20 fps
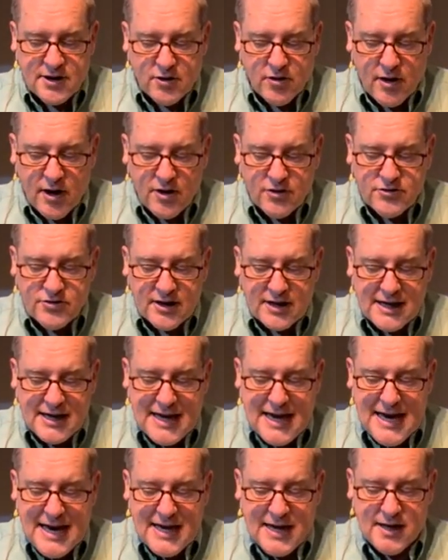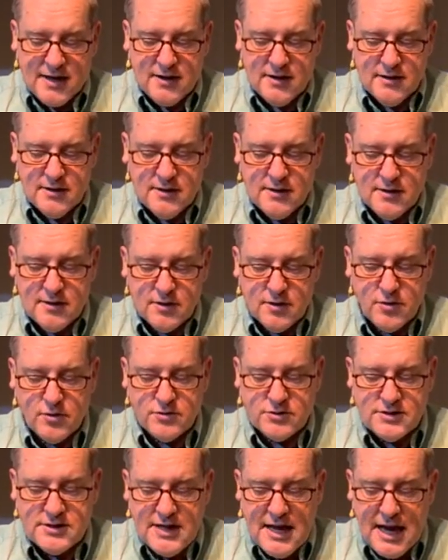Declares the king,
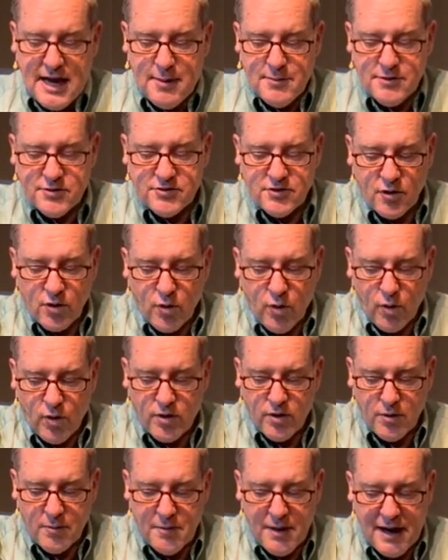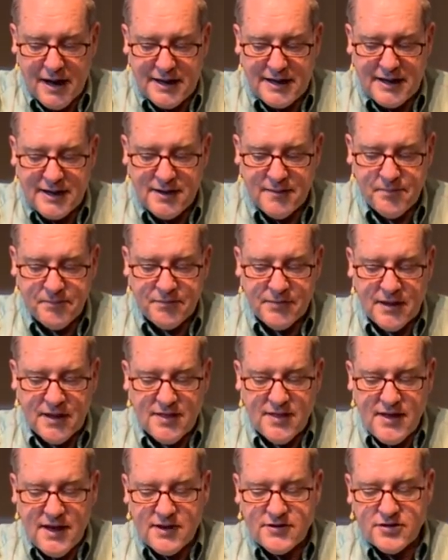whose name is the Lord Almighty.
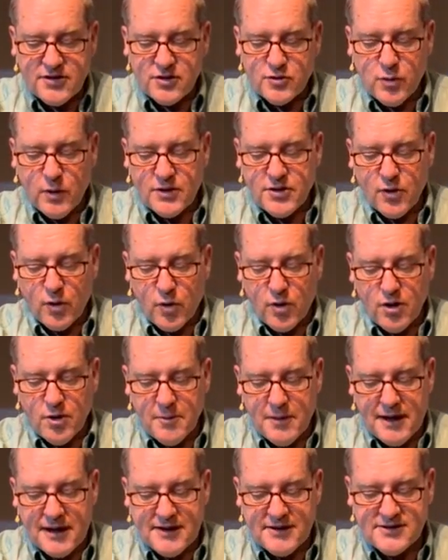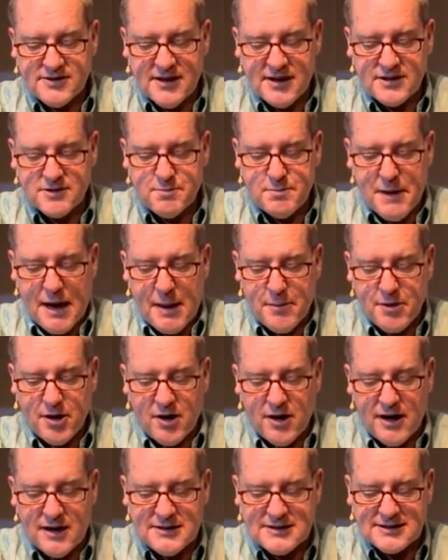This is what the Lord Almighty says
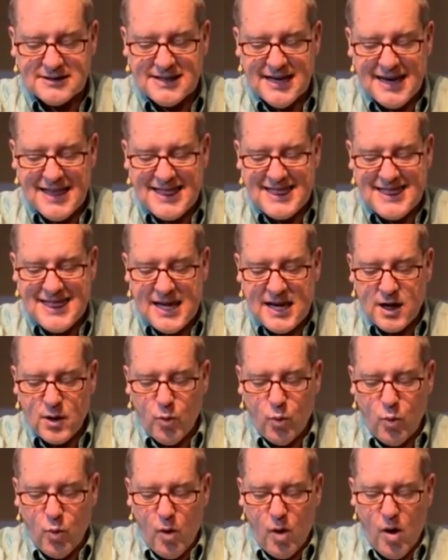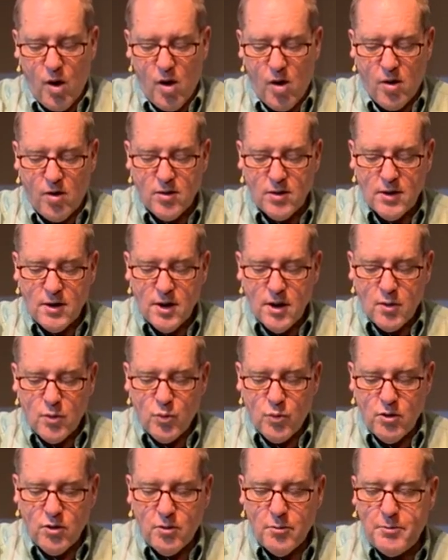Babylon's thick wall
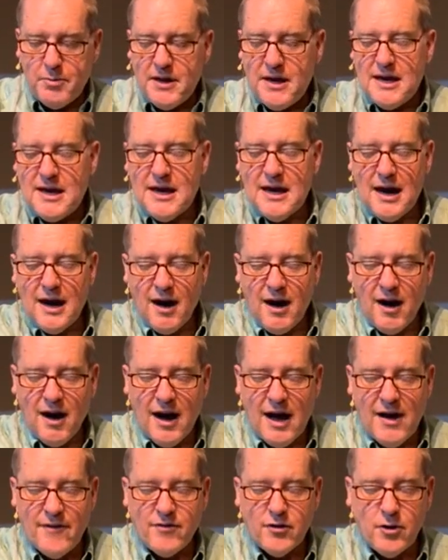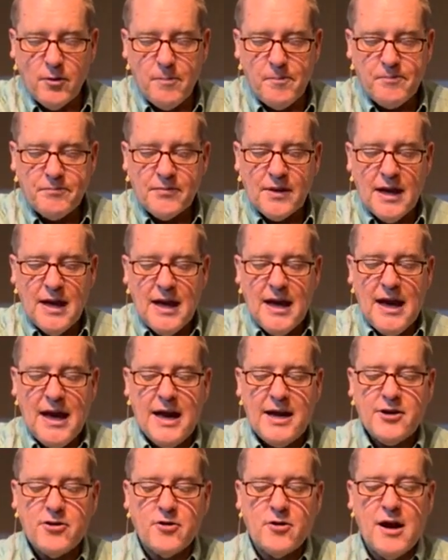will be leveled,
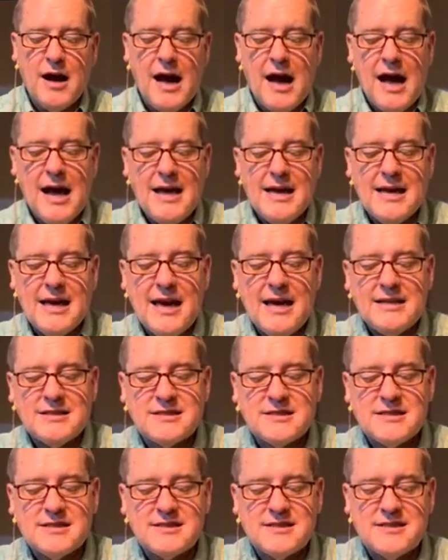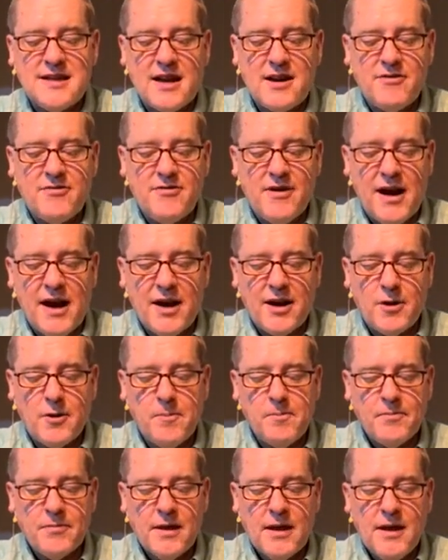and her high gates set
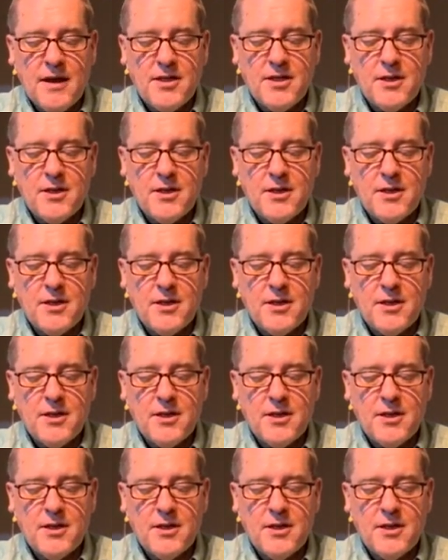afire.